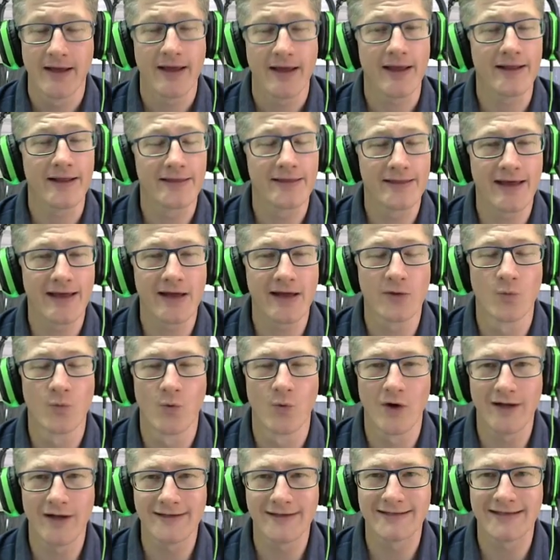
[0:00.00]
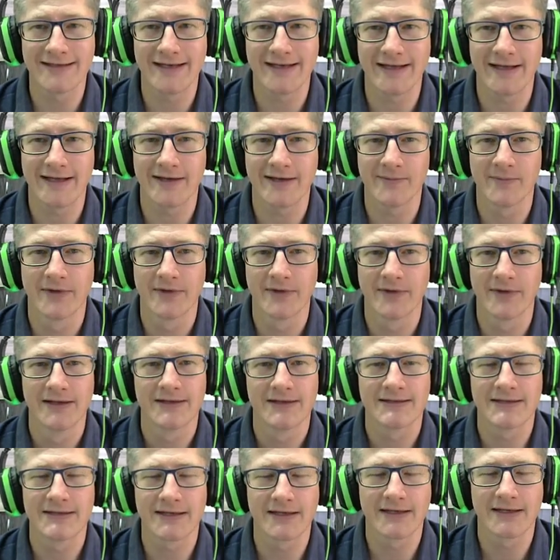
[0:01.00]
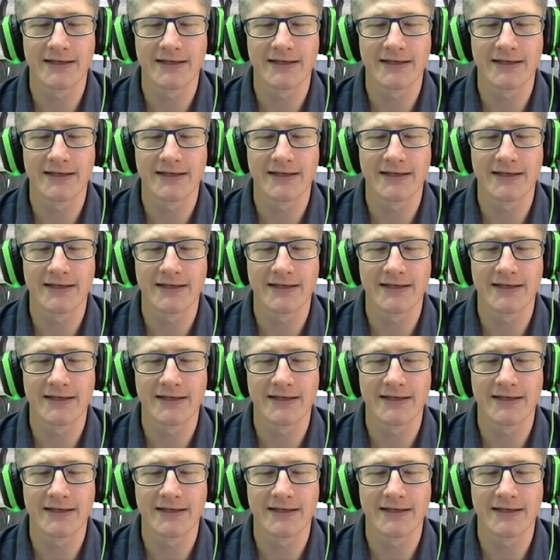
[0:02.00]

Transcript: and then wanted him to